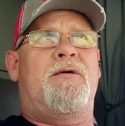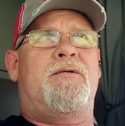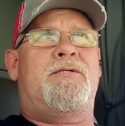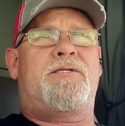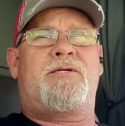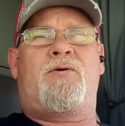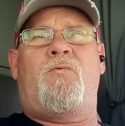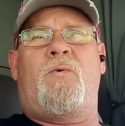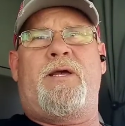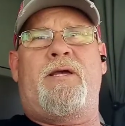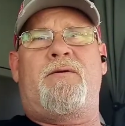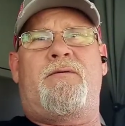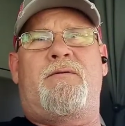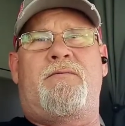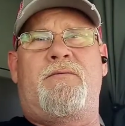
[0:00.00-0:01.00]

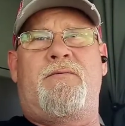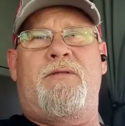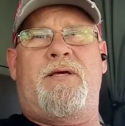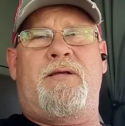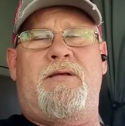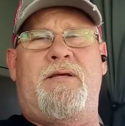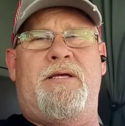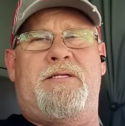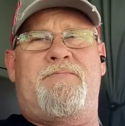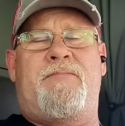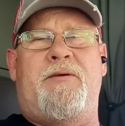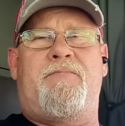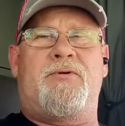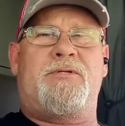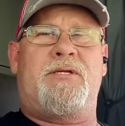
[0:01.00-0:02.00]
squeal that gets
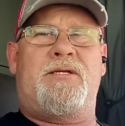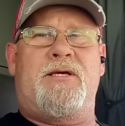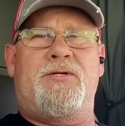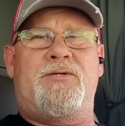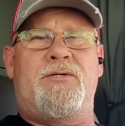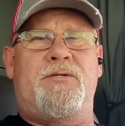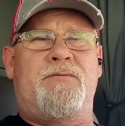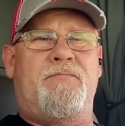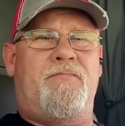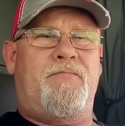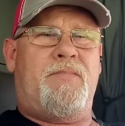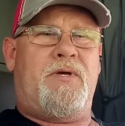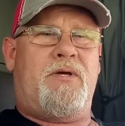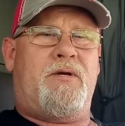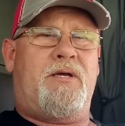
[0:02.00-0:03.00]
people's attention,
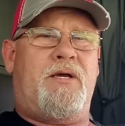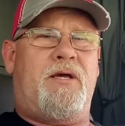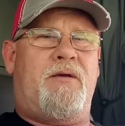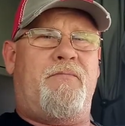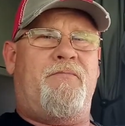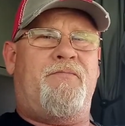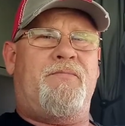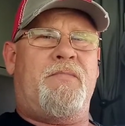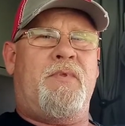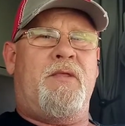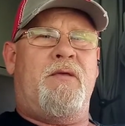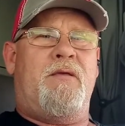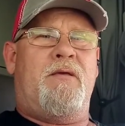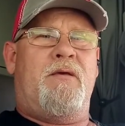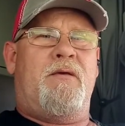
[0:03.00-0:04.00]
okay?
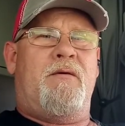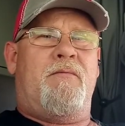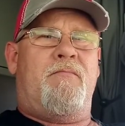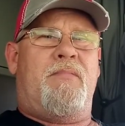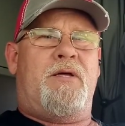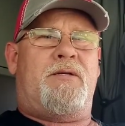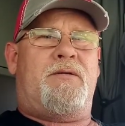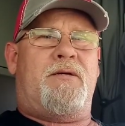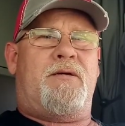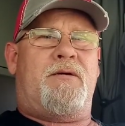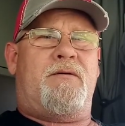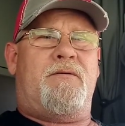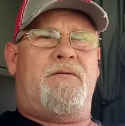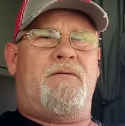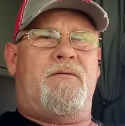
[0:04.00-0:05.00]
But, the